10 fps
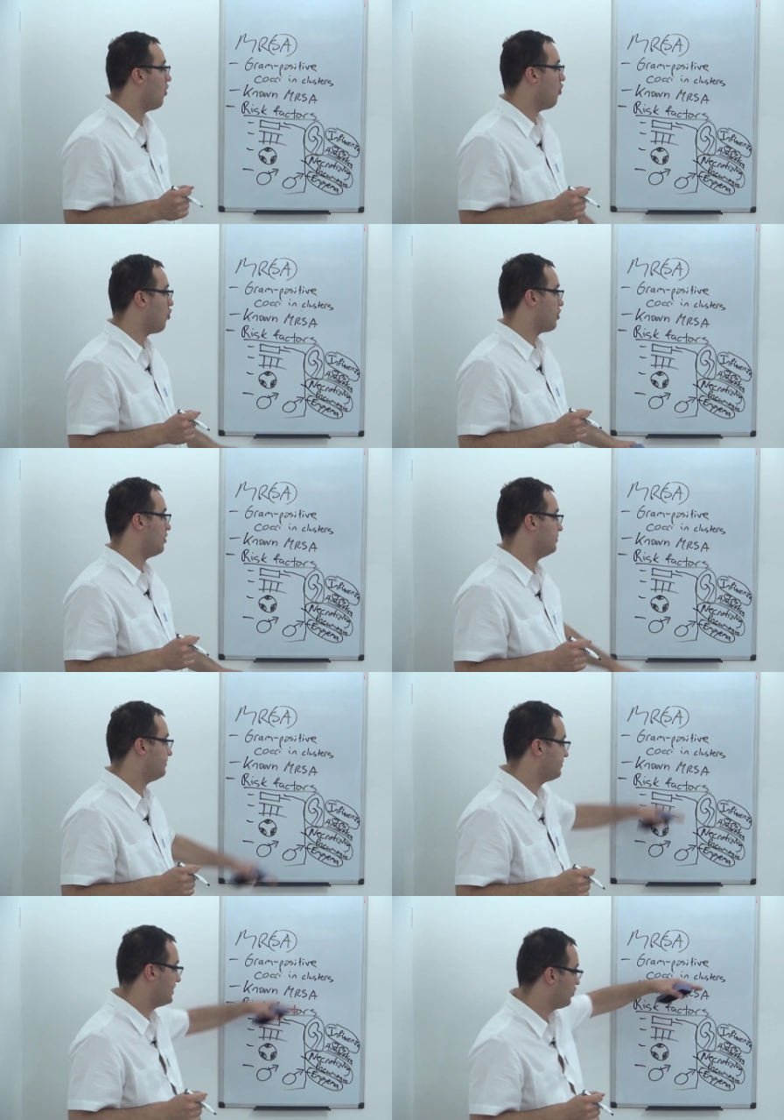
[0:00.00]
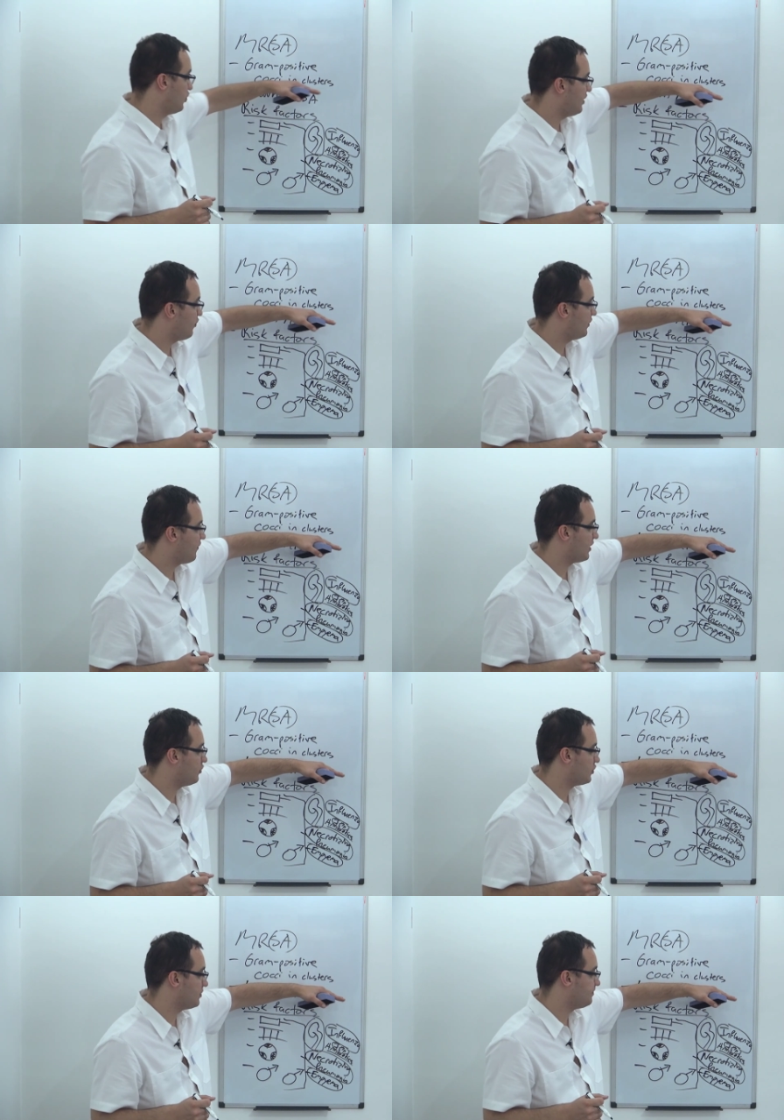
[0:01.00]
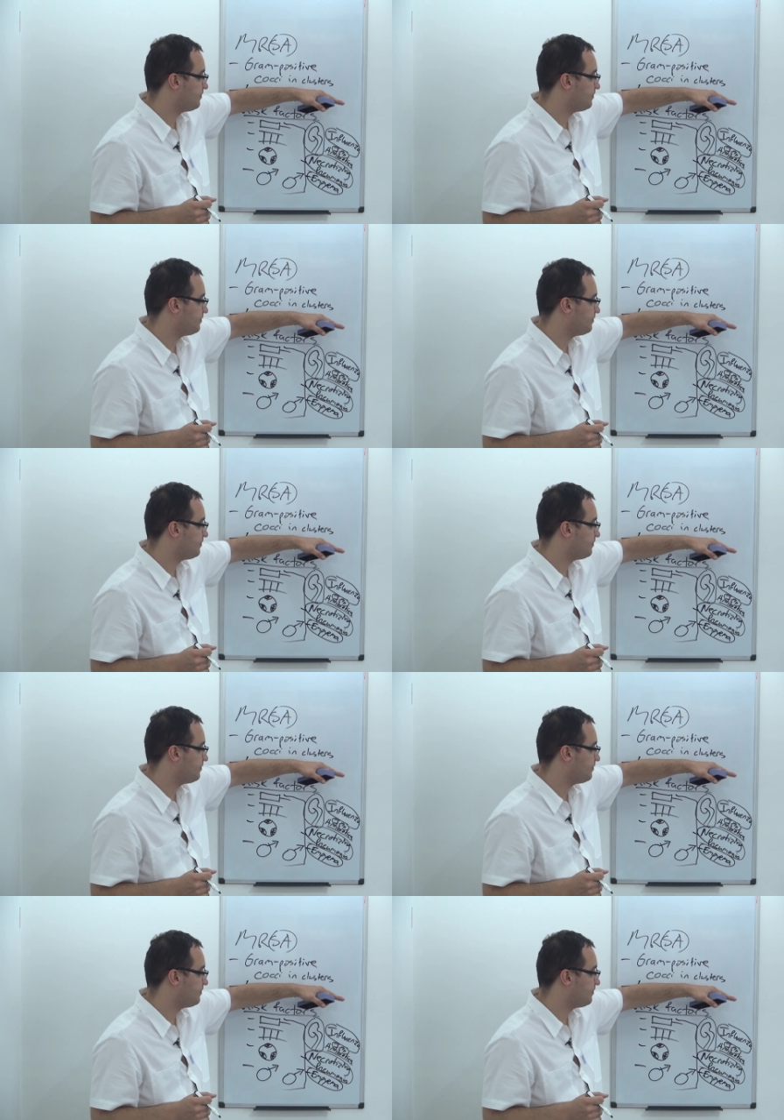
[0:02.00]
or these were the risk factors